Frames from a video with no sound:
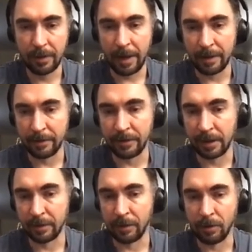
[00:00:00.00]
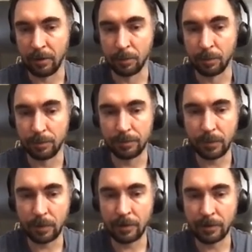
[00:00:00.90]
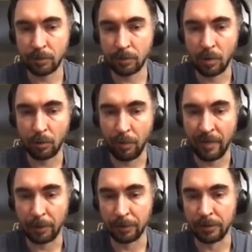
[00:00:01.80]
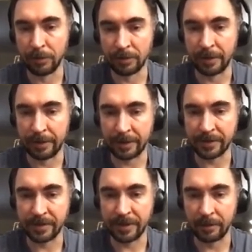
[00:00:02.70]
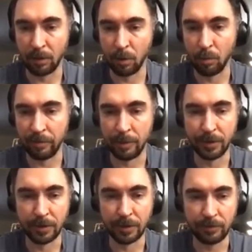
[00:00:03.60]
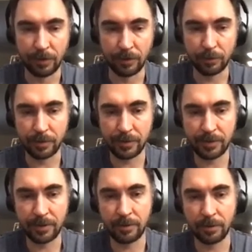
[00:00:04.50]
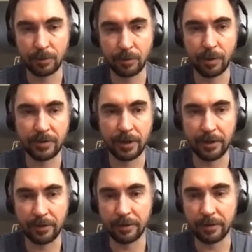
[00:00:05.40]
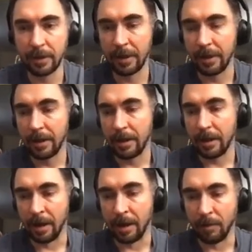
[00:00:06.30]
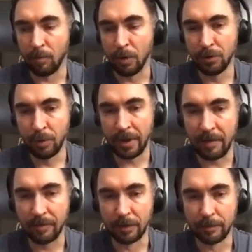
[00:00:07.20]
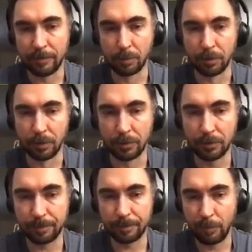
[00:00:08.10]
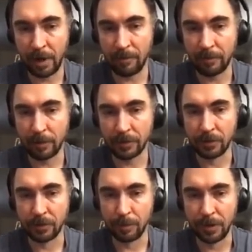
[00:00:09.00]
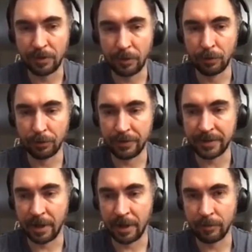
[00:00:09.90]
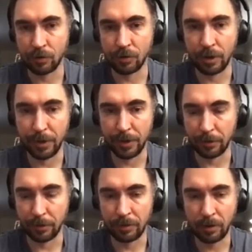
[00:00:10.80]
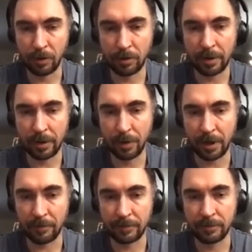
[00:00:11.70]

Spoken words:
And it can also work without an internet access at all with limited features. We'll talk about this later. What do we have in a full node? We have, of course, the Bitcoin node itself, usually Bitcoin Core, and we have